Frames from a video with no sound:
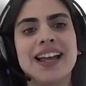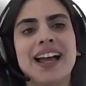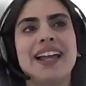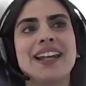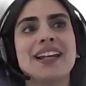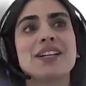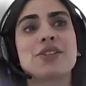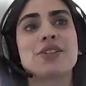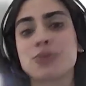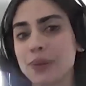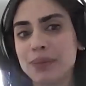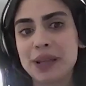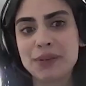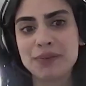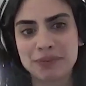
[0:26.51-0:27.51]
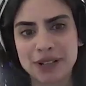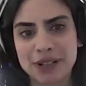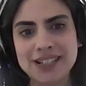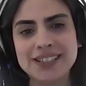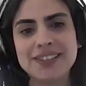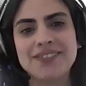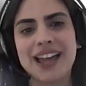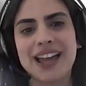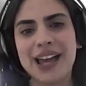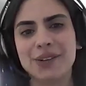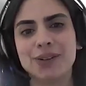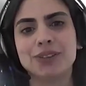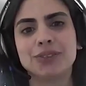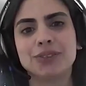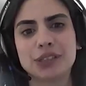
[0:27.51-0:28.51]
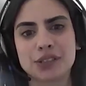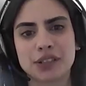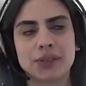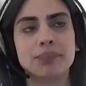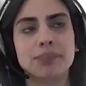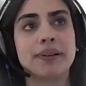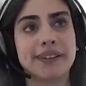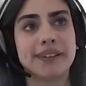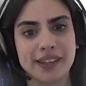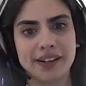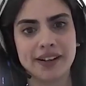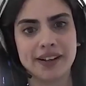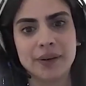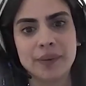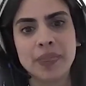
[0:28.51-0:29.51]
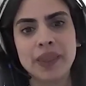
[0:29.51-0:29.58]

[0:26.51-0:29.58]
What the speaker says: and an extremely impressive annual return per year.